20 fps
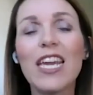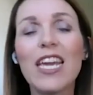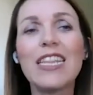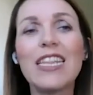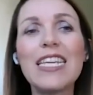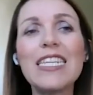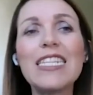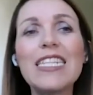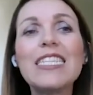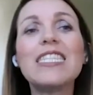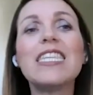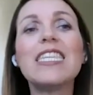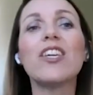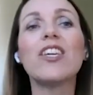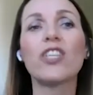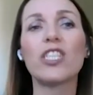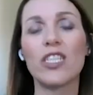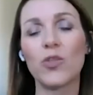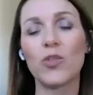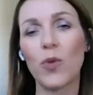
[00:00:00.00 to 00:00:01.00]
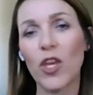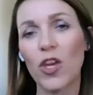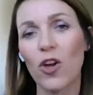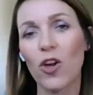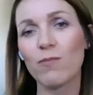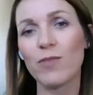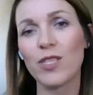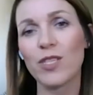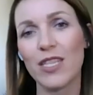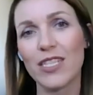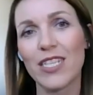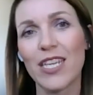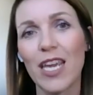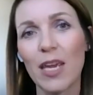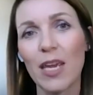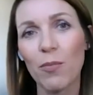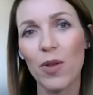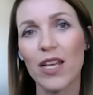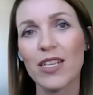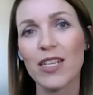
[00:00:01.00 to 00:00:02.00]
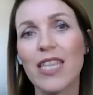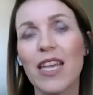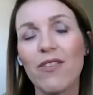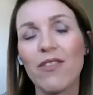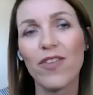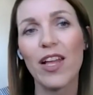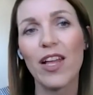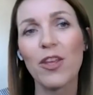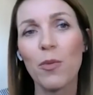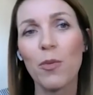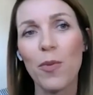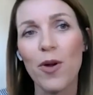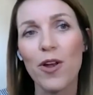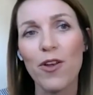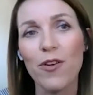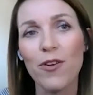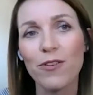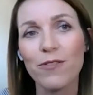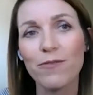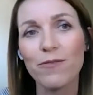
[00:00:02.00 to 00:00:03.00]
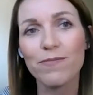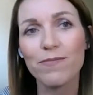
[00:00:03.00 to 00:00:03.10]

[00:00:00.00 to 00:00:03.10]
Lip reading: They see us as we come to the table as that value partner.